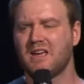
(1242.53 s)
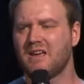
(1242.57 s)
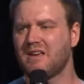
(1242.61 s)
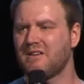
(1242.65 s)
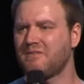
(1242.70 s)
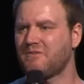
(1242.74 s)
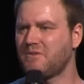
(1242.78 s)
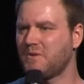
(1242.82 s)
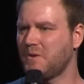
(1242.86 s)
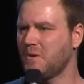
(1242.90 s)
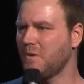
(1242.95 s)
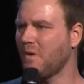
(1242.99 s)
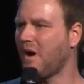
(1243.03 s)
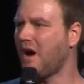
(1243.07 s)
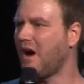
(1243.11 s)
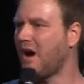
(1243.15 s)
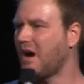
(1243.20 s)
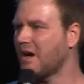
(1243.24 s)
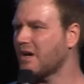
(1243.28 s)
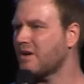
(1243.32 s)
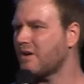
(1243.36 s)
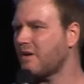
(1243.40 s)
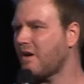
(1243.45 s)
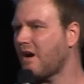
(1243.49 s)
if you
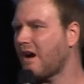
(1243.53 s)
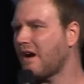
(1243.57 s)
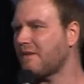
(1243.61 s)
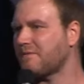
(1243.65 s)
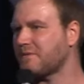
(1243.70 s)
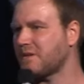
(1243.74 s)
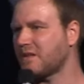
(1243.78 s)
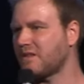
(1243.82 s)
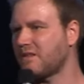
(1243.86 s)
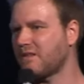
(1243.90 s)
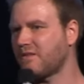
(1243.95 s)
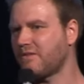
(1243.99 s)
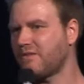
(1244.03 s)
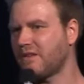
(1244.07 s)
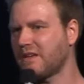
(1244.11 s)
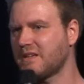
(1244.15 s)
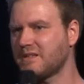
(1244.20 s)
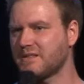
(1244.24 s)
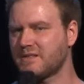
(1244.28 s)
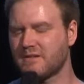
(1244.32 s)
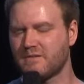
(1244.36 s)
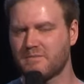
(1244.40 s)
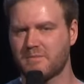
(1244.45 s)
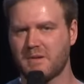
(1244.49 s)
hunger after the
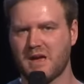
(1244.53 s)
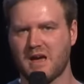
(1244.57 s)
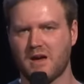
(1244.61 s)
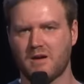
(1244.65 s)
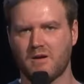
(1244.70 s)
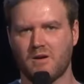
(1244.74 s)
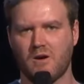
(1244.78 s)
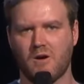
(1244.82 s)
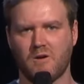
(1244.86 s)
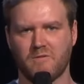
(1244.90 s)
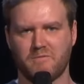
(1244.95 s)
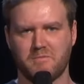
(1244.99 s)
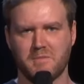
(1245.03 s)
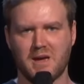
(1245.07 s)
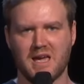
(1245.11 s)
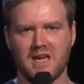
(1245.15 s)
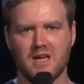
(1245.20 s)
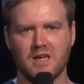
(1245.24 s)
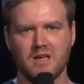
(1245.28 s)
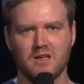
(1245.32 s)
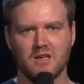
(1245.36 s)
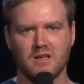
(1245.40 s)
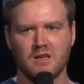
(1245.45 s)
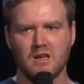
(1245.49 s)
things of
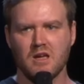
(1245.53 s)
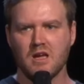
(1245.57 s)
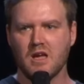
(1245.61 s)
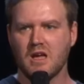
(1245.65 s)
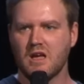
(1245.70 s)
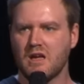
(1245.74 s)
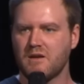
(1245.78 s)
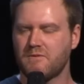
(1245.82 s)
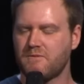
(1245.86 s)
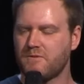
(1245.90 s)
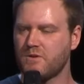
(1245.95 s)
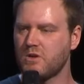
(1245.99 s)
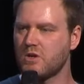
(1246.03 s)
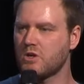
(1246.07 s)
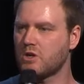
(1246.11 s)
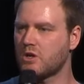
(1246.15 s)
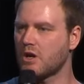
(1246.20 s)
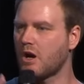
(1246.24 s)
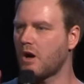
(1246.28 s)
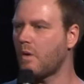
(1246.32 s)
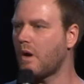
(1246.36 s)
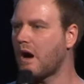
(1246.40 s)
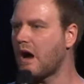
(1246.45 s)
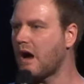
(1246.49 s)
me, if you
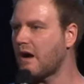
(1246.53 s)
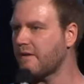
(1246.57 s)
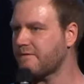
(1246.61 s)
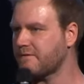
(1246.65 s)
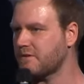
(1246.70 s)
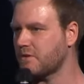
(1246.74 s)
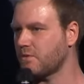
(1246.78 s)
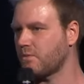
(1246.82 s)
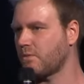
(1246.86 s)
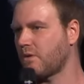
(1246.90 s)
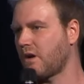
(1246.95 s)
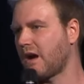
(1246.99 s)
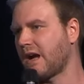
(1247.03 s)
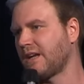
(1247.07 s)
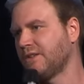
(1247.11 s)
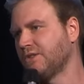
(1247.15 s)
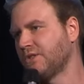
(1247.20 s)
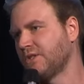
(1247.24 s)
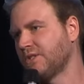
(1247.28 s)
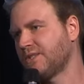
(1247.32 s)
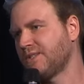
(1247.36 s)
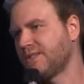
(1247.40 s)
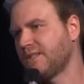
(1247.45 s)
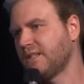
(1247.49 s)
go after
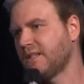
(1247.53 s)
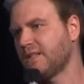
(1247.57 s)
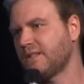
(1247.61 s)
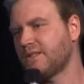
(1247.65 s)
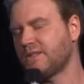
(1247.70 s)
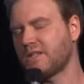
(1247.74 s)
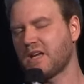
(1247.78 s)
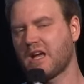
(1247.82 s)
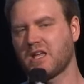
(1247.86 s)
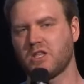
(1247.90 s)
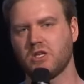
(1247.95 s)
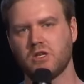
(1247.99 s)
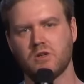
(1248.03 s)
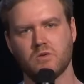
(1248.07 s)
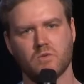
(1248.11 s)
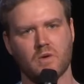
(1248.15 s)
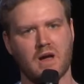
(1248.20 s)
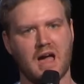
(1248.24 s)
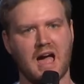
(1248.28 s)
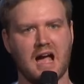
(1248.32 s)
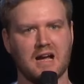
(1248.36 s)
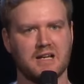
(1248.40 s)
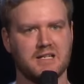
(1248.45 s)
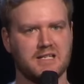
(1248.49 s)
righteousness and you
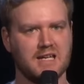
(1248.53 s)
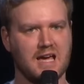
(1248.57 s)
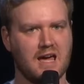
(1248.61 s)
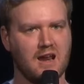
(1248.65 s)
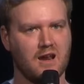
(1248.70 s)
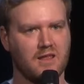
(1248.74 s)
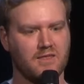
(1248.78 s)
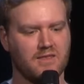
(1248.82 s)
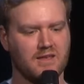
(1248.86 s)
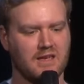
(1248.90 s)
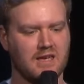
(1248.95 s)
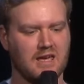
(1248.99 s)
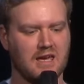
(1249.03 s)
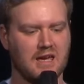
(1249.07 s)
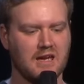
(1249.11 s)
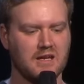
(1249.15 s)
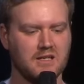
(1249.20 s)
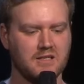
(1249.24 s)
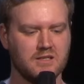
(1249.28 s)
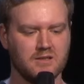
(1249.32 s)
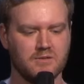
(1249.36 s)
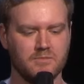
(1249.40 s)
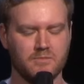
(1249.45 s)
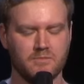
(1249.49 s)
act out of the
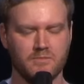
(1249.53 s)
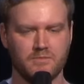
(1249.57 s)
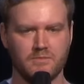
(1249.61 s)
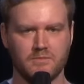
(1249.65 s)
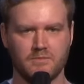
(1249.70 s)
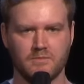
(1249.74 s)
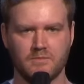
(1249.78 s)
kingdom,